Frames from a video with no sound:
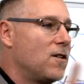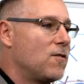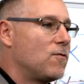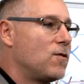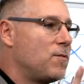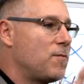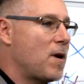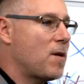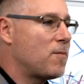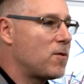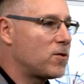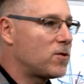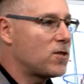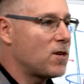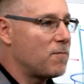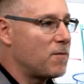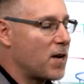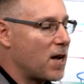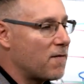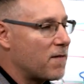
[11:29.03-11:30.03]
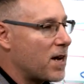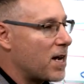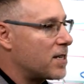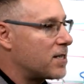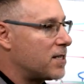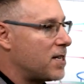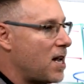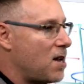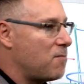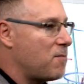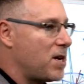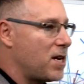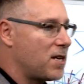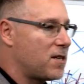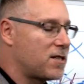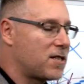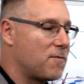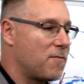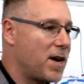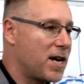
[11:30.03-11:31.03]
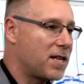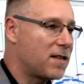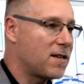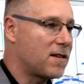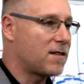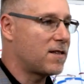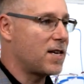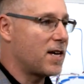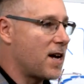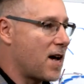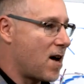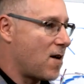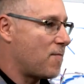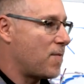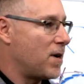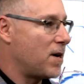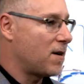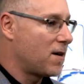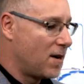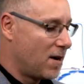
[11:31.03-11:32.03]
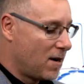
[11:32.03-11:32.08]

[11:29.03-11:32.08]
Remember something, I've got 10 minutes to make this thing happen.